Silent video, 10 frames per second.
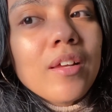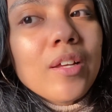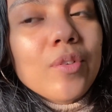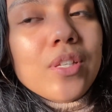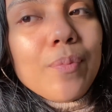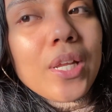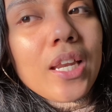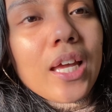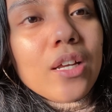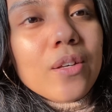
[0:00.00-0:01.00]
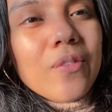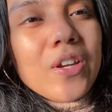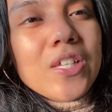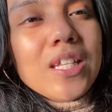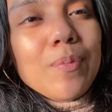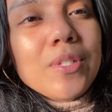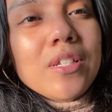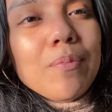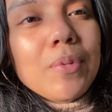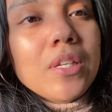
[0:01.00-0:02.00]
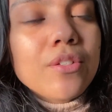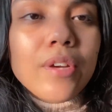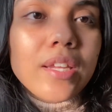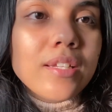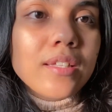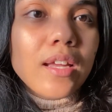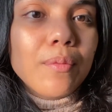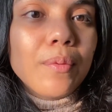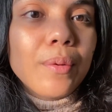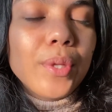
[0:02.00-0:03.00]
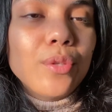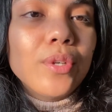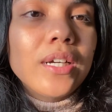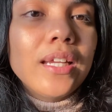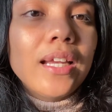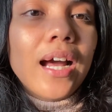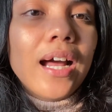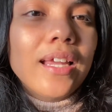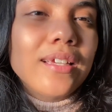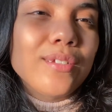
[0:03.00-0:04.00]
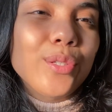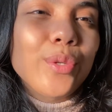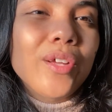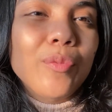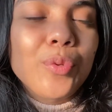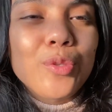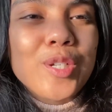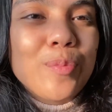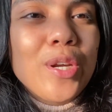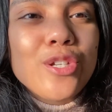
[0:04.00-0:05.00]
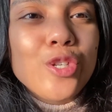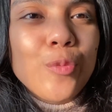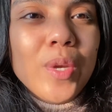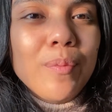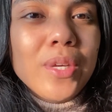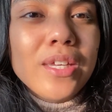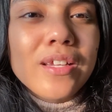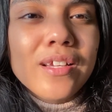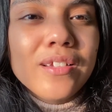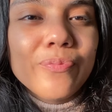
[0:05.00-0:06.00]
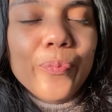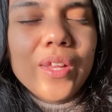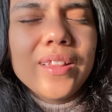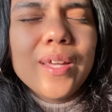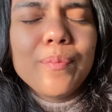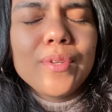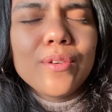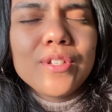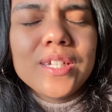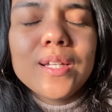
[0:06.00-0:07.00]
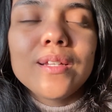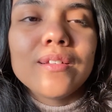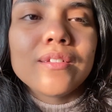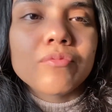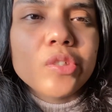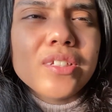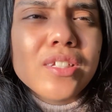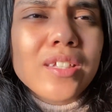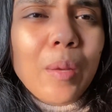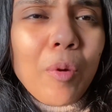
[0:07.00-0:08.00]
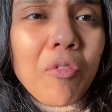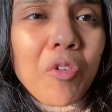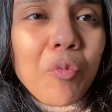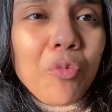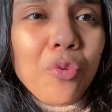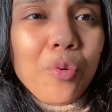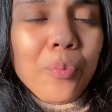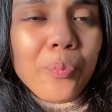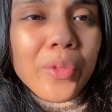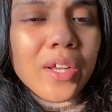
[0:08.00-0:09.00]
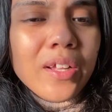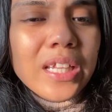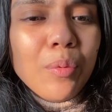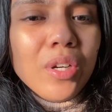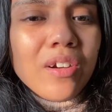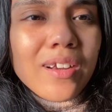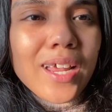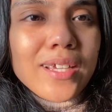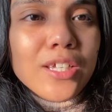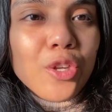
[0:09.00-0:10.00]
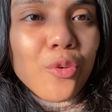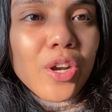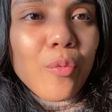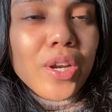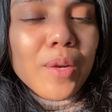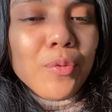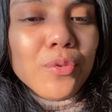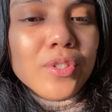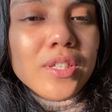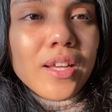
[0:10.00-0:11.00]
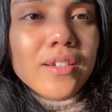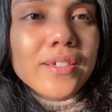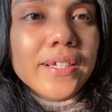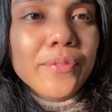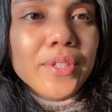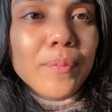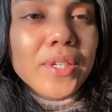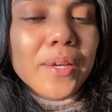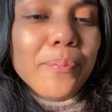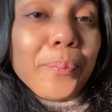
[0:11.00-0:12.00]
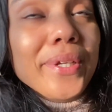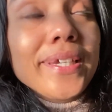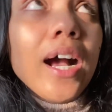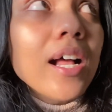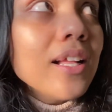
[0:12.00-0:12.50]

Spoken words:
was a bit like very sleepy, so I didn't start a bit too early lah. Like, you don't have to put too much pressure on your baby. Let them, chill. They just came out of your womb. They want to relax, and you already want them to start tummy time. But yeah,